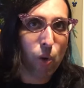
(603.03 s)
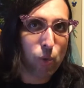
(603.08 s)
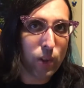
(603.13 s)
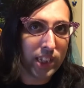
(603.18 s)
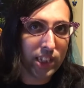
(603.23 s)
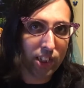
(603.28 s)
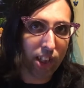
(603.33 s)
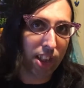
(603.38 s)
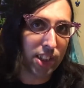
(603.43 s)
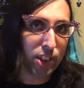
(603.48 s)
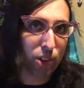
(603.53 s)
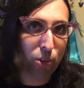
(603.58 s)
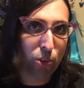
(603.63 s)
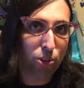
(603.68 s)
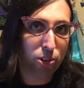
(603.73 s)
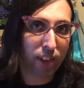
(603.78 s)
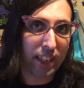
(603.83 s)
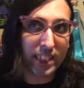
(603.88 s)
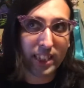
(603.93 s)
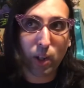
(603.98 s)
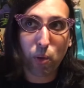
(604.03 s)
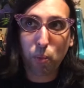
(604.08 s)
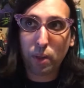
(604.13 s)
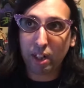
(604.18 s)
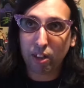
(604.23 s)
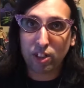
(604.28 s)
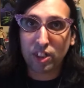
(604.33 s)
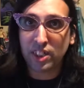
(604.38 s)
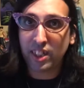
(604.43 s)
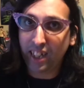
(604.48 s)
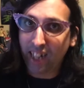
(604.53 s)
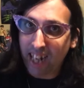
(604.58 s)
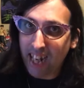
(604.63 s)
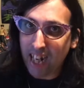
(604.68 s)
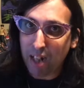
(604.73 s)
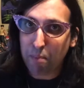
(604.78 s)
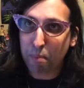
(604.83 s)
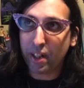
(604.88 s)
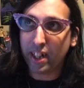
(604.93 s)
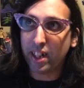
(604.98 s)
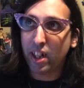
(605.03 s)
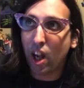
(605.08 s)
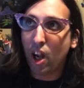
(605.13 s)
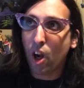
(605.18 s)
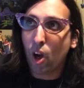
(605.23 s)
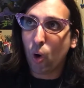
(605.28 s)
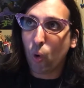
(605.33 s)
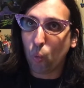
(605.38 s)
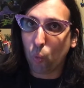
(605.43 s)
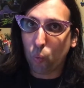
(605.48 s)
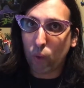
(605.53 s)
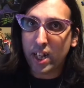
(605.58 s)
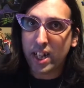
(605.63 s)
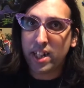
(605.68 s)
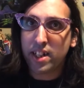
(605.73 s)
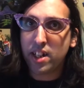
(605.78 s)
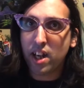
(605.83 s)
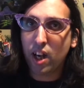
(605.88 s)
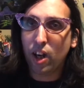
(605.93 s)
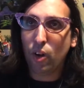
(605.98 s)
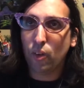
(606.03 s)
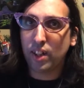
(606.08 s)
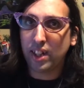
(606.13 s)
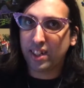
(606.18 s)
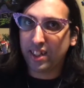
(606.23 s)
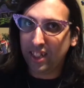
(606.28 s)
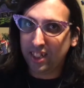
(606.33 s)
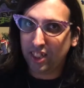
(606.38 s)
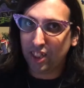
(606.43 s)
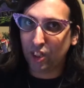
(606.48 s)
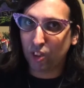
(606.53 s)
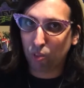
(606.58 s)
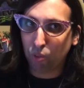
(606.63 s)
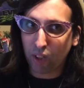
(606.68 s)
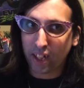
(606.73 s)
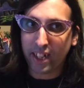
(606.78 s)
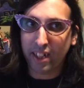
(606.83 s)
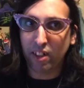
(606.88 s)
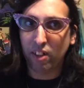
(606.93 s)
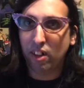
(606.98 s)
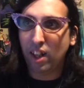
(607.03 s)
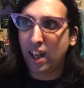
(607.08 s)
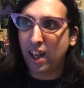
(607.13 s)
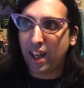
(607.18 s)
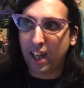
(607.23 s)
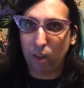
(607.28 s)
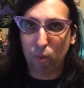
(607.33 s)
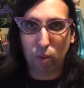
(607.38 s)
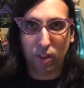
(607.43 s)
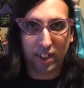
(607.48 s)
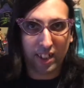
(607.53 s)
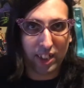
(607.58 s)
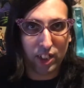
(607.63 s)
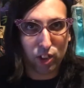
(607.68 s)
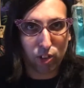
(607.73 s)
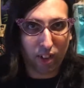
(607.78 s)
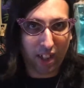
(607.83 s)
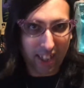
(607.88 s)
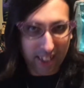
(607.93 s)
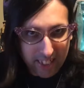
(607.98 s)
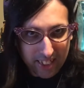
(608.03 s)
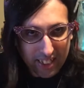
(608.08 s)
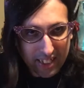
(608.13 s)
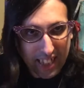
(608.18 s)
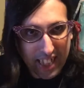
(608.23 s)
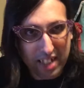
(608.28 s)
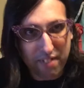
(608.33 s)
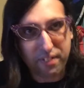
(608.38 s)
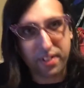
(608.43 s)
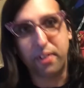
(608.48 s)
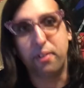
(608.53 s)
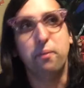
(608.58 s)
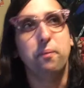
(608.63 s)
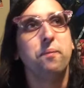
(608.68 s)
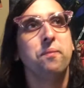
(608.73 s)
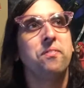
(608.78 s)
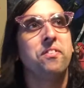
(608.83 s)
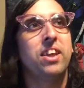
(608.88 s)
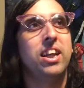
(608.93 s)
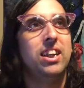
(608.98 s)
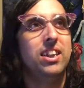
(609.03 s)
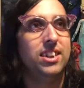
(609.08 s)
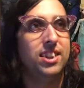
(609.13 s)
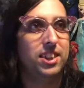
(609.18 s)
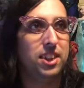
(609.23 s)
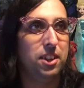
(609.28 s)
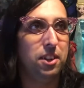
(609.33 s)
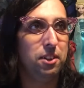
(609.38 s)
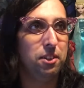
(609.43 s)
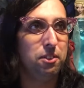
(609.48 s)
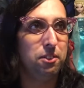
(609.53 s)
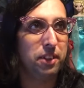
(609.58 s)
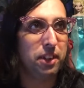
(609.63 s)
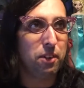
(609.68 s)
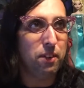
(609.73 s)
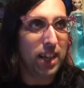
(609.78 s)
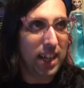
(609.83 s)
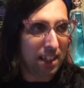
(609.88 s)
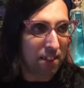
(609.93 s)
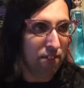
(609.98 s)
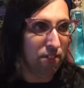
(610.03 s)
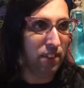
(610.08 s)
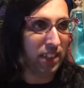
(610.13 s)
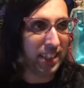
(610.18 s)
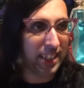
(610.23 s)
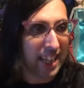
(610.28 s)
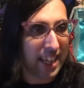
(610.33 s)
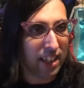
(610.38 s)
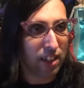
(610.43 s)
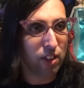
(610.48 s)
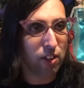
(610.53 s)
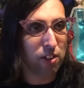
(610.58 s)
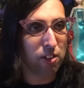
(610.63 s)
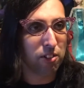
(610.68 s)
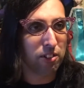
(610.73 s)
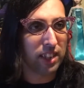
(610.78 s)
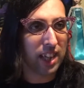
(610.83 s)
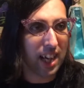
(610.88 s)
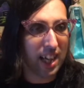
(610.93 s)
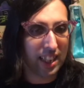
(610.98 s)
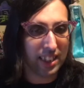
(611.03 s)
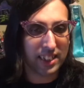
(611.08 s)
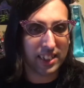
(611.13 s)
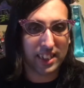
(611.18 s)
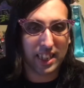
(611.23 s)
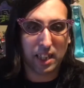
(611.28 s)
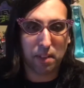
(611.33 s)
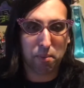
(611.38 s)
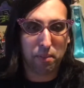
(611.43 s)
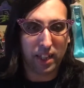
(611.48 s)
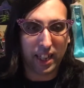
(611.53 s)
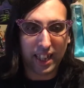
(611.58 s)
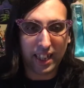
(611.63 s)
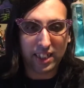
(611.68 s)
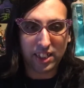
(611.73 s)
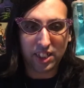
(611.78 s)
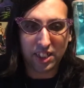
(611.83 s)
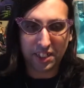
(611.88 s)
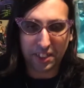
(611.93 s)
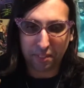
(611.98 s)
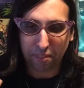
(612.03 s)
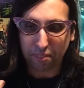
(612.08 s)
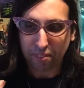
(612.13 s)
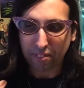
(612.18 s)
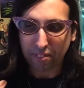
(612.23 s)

we saw some crazy weird shit happen. We know that this is real, and we're gonna try and save you. So you have like that whole concept, and it's just